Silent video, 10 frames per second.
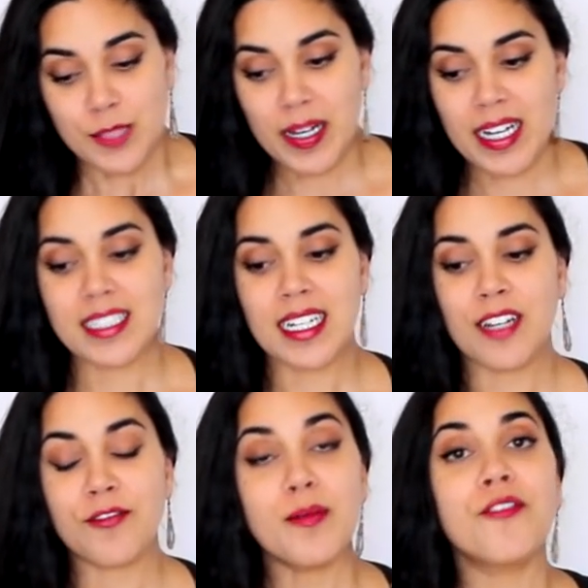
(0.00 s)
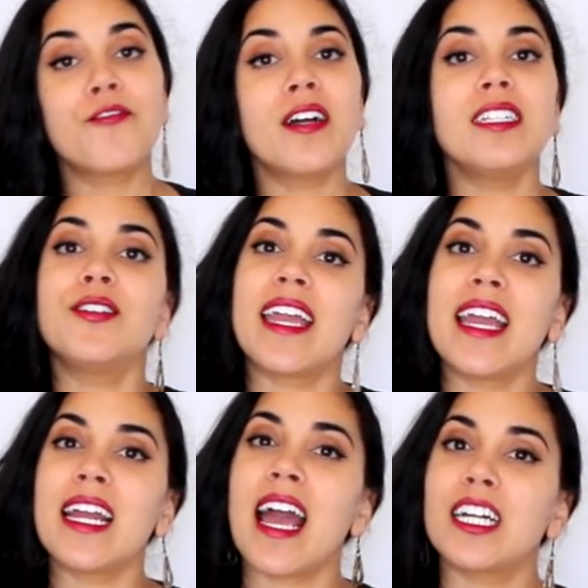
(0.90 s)
but from the front, you
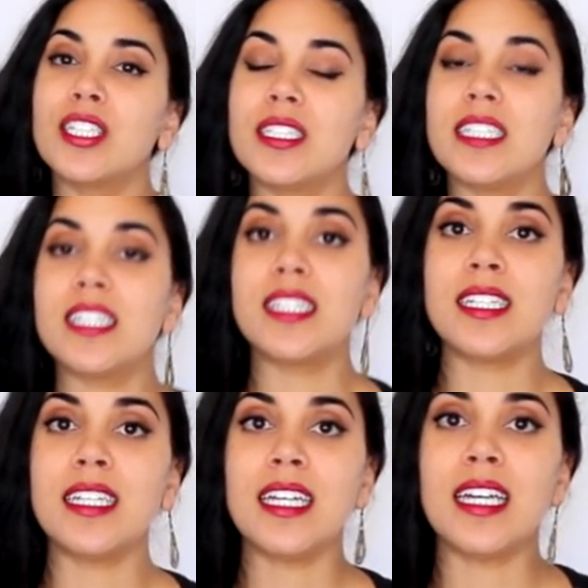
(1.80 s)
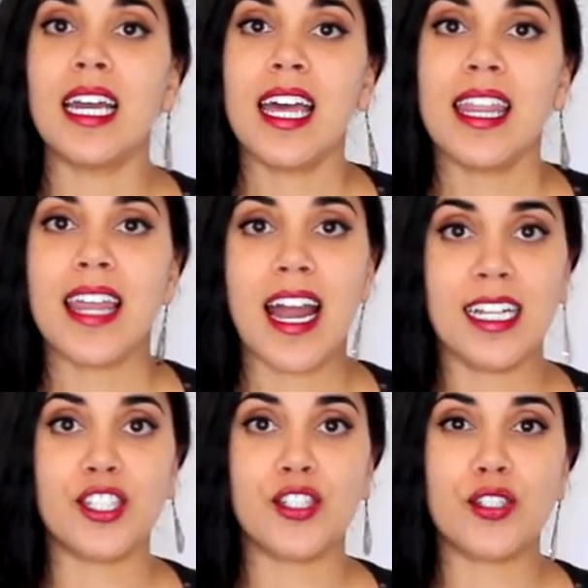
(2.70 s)
can't actually see that
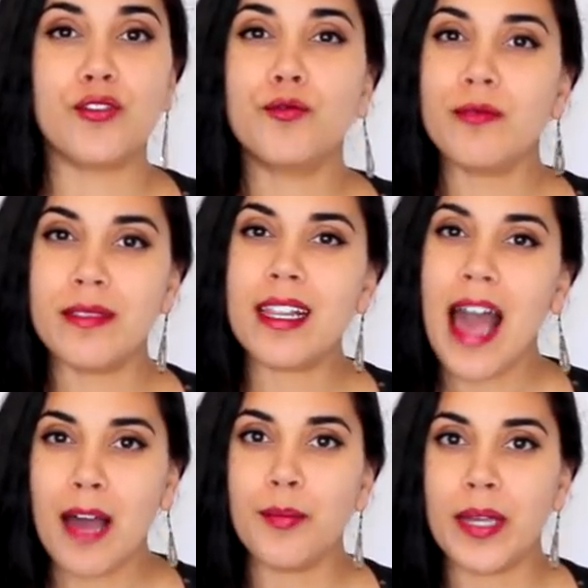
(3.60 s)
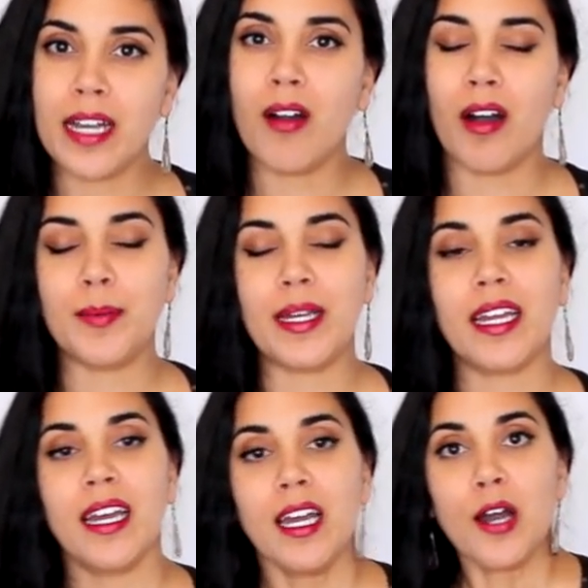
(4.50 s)
it's that big on me.